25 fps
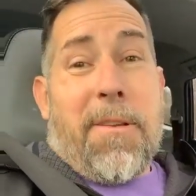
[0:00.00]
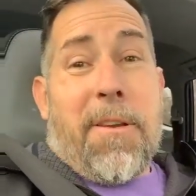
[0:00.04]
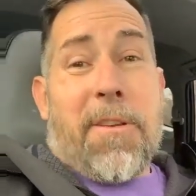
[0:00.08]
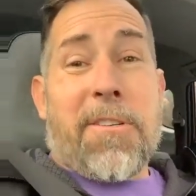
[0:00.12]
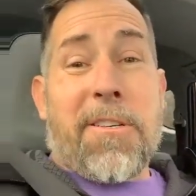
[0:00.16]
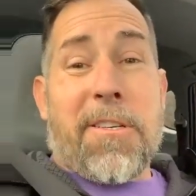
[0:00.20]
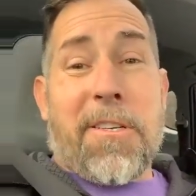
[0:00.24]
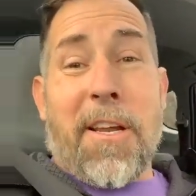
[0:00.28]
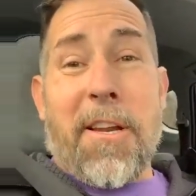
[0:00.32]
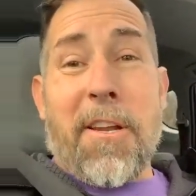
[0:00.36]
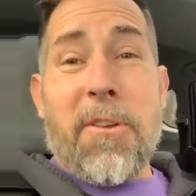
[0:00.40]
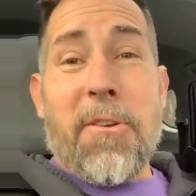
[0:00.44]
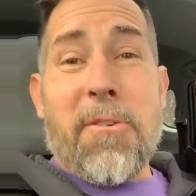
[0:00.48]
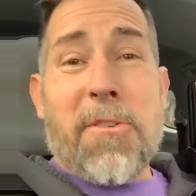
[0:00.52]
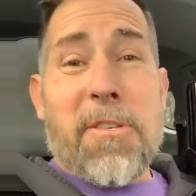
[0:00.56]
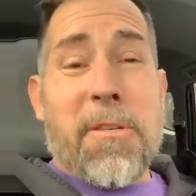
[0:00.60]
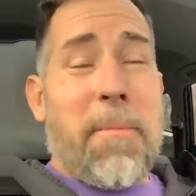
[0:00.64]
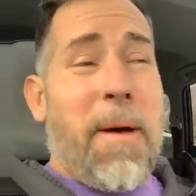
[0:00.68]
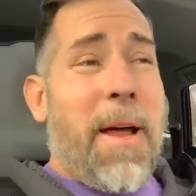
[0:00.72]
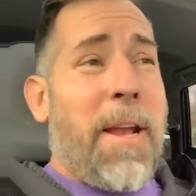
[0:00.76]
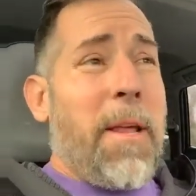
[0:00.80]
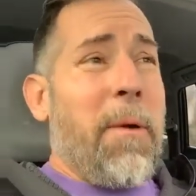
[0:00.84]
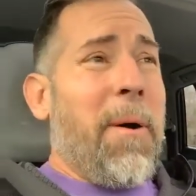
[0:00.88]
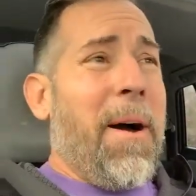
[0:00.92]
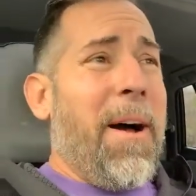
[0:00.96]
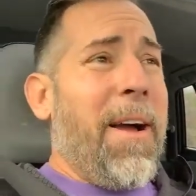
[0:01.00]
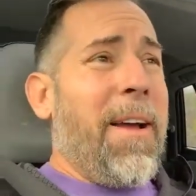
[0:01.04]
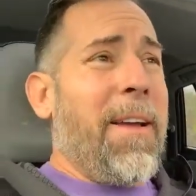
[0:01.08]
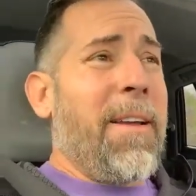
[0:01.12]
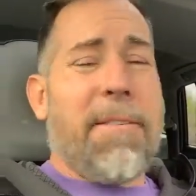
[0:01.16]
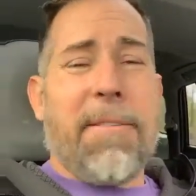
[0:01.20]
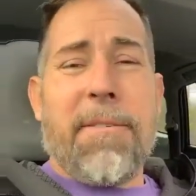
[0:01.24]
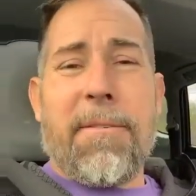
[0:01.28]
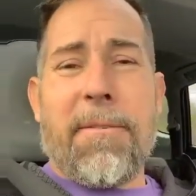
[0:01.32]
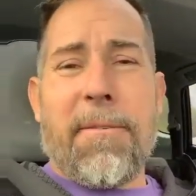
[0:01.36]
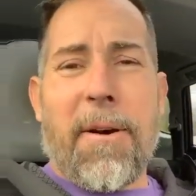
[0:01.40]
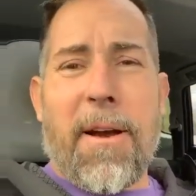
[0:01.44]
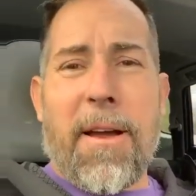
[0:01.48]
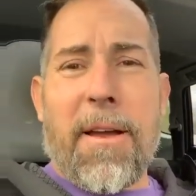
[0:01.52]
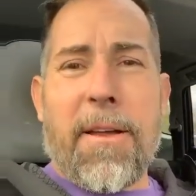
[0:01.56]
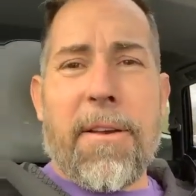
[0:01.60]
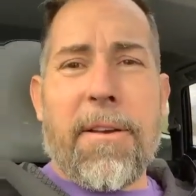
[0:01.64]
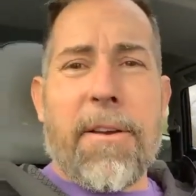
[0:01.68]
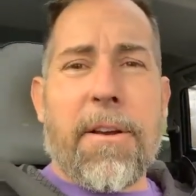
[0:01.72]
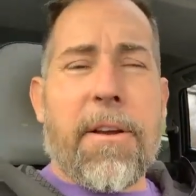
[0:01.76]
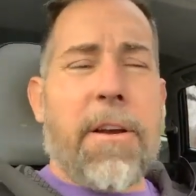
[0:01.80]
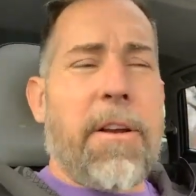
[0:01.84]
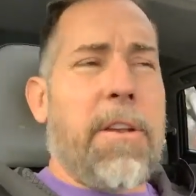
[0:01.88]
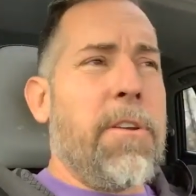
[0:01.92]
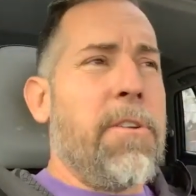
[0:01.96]
You're just going to use them anyway, right?
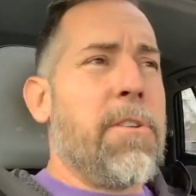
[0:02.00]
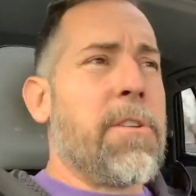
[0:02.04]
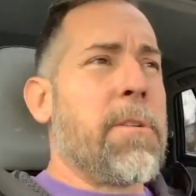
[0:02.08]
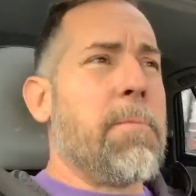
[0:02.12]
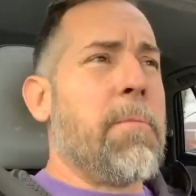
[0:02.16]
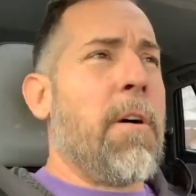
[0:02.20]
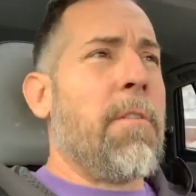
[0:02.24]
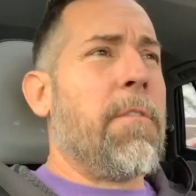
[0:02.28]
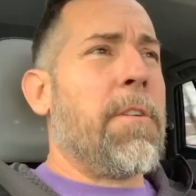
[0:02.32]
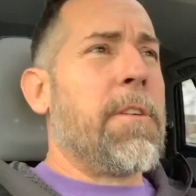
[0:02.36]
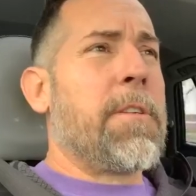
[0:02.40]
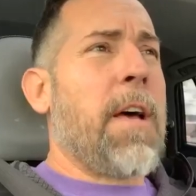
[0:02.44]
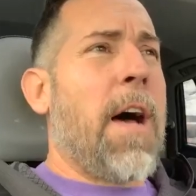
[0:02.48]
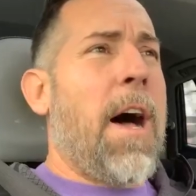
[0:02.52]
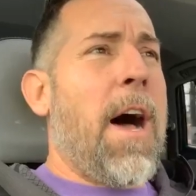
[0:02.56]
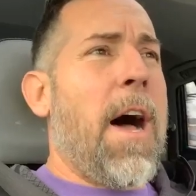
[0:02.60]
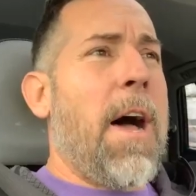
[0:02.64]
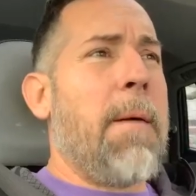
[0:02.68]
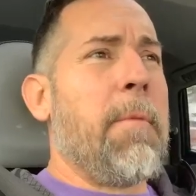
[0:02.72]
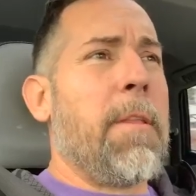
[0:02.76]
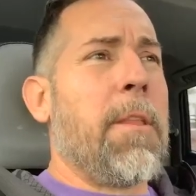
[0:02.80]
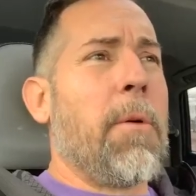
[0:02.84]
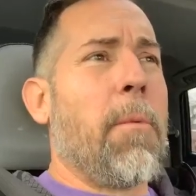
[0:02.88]
You're going to use them over time.